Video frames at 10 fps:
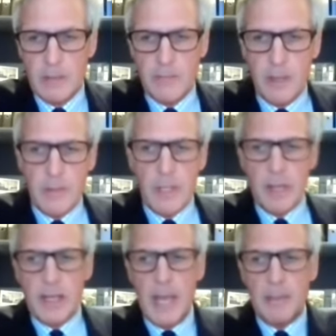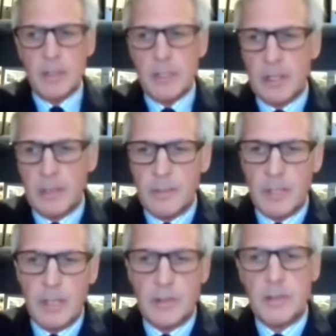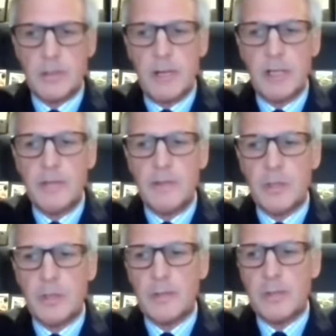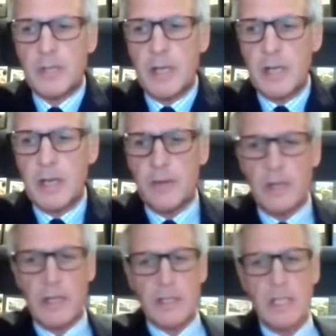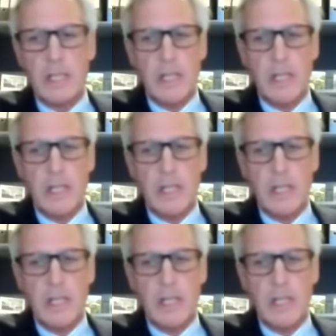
Following the unhappy circumstances surrounding the vigil for Sarah Everard,